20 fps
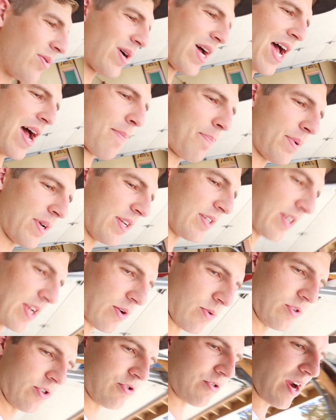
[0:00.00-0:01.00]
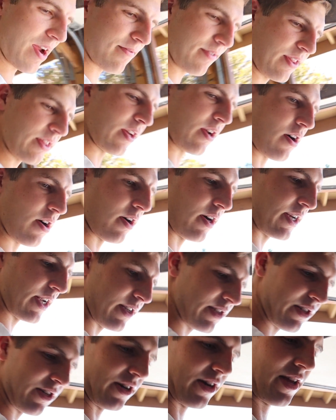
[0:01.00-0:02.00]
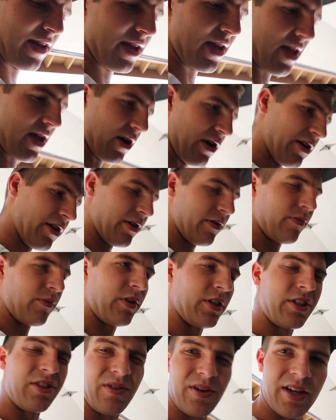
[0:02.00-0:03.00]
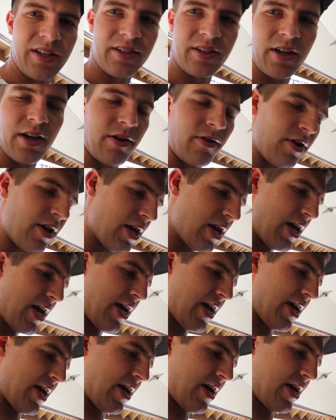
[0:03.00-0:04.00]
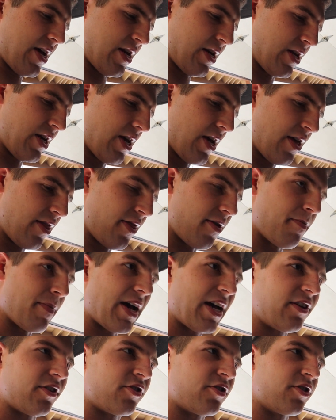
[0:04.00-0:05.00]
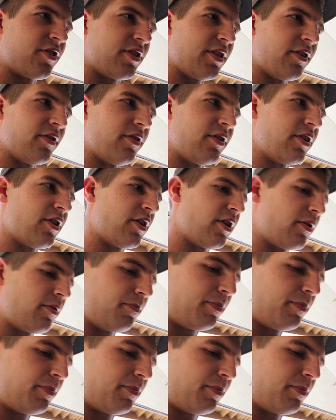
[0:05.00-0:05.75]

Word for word: what happened is I was driving the car yesterday, or well two days ago, and the master cylinder,